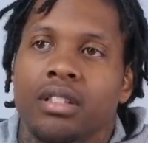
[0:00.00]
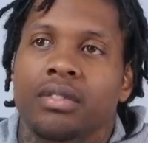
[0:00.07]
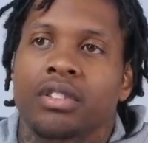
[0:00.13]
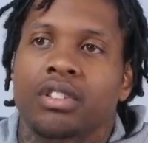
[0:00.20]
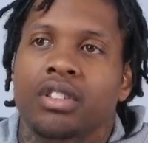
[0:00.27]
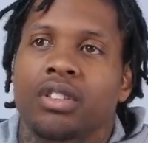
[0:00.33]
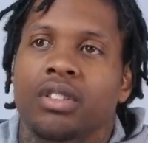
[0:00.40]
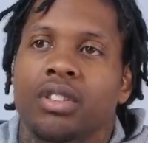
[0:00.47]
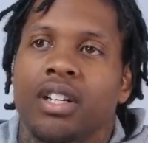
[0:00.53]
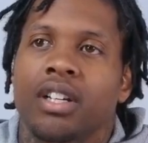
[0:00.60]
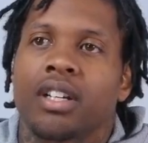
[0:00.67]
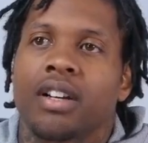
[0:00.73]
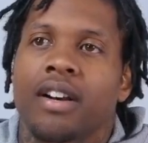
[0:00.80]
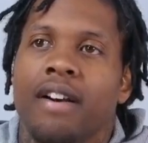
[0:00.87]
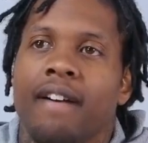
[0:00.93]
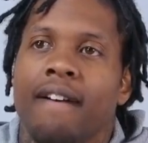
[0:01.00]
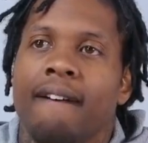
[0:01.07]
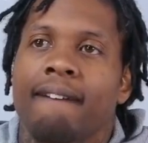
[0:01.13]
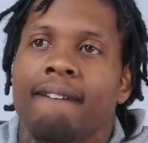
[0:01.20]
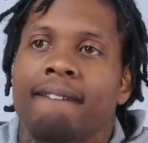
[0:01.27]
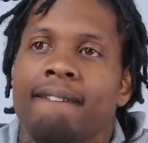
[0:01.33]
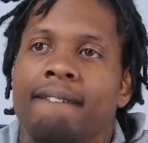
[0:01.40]
bonds with fellow
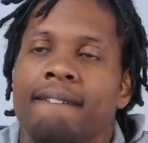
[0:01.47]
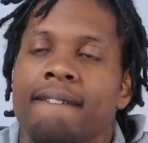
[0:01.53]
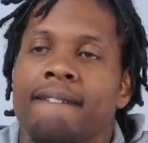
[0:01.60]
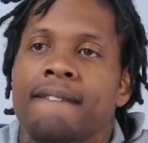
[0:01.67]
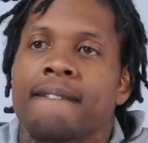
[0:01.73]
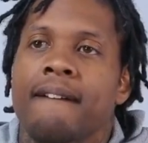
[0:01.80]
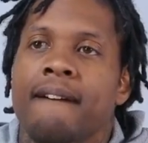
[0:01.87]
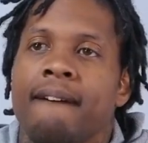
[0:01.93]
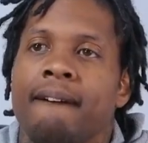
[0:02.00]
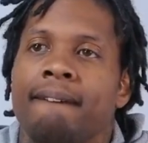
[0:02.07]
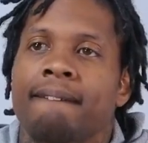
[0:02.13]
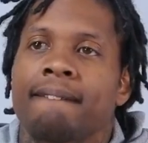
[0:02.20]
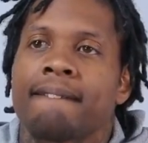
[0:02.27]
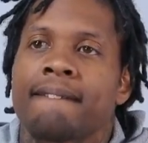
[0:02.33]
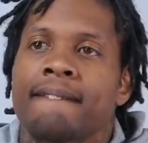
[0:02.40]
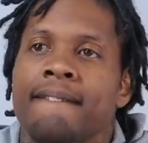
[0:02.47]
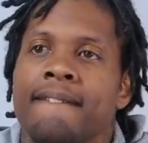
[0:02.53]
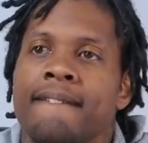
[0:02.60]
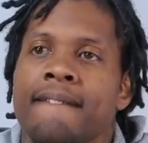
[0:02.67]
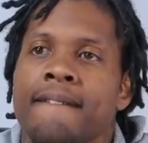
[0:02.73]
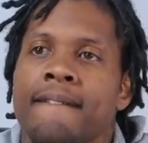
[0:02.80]
artists, including the likes of Young